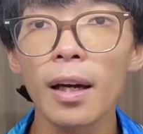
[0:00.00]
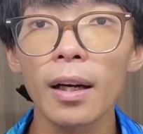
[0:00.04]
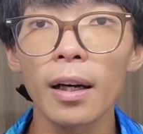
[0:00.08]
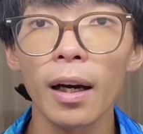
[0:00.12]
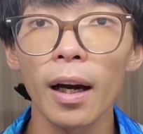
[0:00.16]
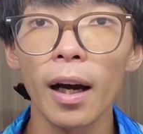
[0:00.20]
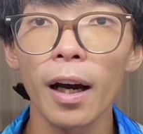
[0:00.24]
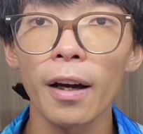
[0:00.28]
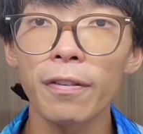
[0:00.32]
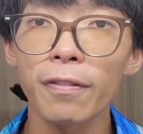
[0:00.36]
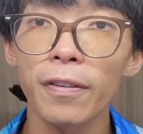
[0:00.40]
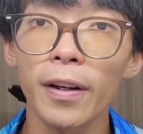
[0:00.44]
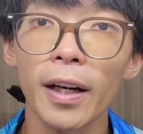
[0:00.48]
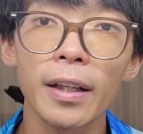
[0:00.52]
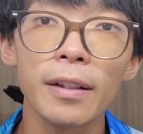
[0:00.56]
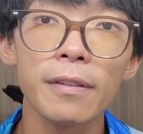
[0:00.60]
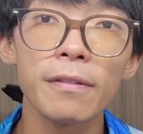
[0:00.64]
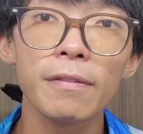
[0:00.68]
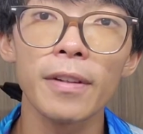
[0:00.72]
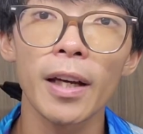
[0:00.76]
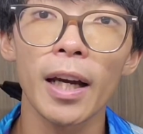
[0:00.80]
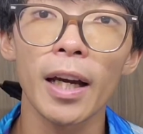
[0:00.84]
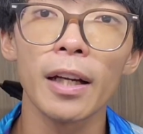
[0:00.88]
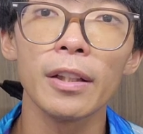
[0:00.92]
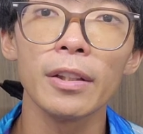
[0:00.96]
I find
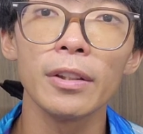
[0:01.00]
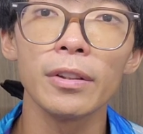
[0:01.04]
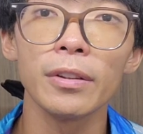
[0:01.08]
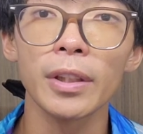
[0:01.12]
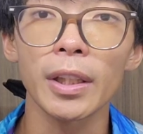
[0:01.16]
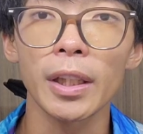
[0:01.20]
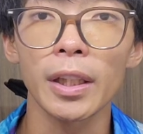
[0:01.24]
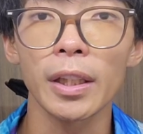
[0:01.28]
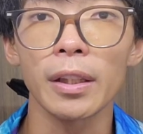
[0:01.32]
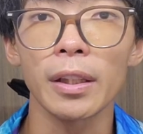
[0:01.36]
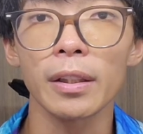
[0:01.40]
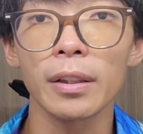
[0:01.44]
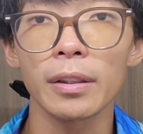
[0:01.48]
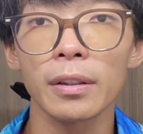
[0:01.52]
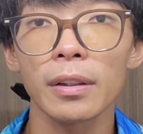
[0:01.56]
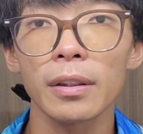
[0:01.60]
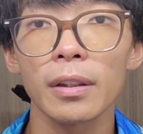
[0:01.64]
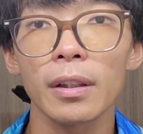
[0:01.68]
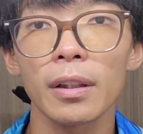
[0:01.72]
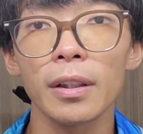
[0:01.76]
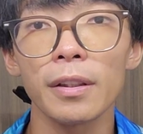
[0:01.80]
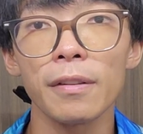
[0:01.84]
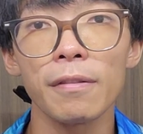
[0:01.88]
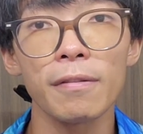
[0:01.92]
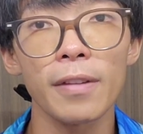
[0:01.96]
value in
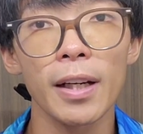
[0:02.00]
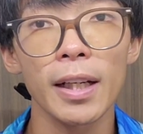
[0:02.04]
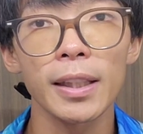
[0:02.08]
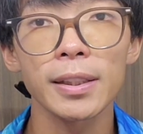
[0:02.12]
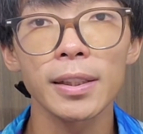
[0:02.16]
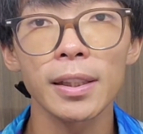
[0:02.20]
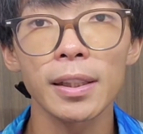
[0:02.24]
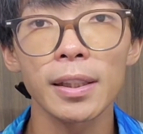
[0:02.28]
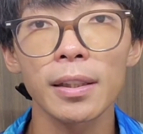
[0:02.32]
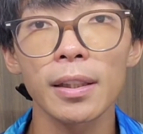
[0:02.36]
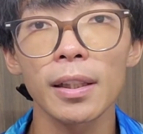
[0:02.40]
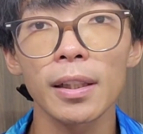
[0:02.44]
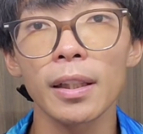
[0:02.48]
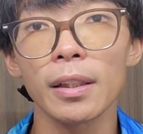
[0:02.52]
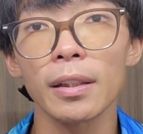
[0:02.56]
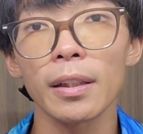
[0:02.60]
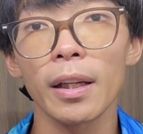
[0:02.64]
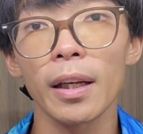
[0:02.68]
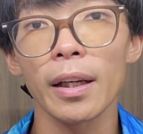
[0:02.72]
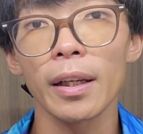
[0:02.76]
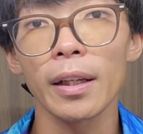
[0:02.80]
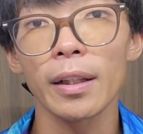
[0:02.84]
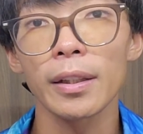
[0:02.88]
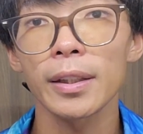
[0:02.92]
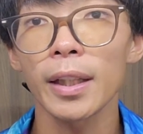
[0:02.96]
investing in
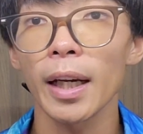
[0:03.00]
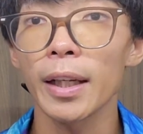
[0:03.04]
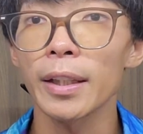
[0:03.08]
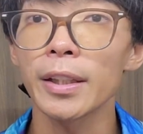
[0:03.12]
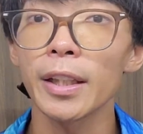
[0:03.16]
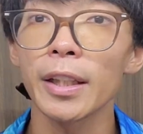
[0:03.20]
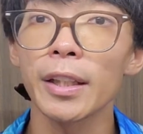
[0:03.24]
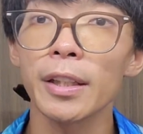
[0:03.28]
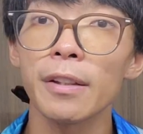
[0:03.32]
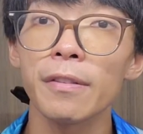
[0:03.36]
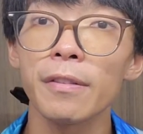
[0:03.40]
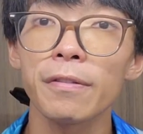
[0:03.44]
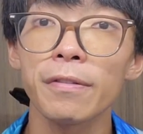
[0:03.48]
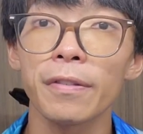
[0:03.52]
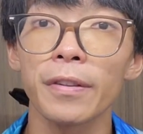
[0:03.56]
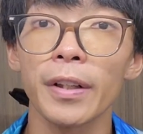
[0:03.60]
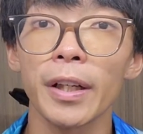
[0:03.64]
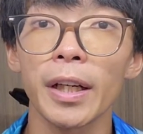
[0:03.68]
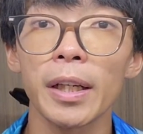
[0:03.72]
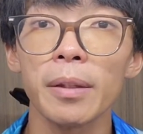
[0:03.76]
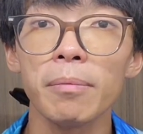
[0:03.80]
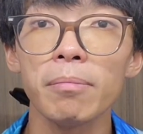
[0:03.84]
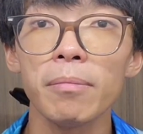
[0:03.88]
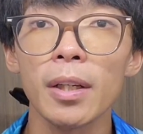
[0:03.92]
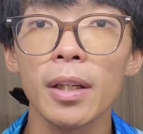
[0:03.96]
a titanium
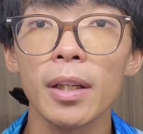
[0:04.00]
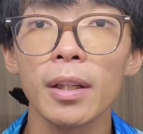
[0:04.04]
frame